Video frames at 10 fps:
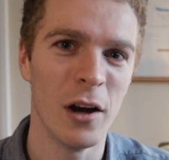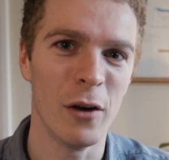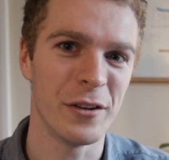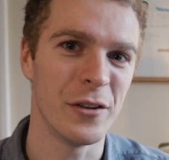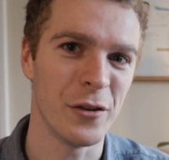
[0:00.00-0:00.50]

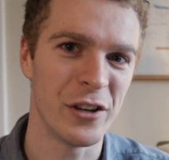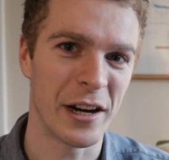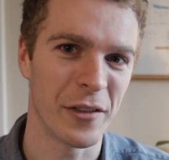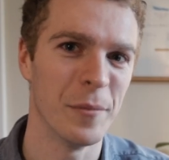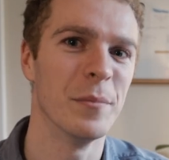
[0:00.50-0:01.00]
Obviously do
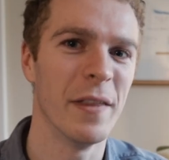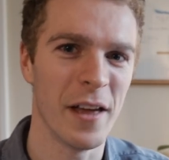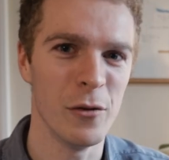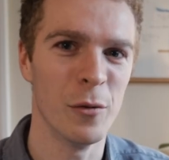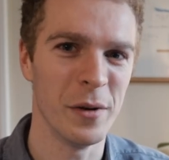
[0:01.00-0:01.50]
check them, but
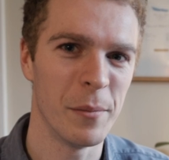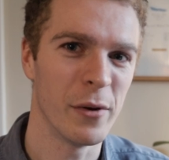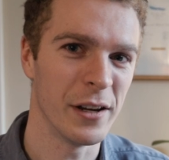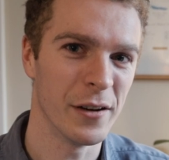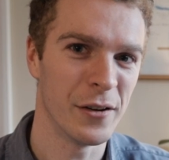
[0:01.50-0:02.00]
they're normally
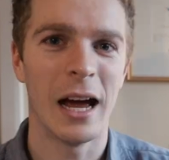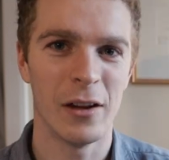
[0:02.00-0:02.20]
pretty good.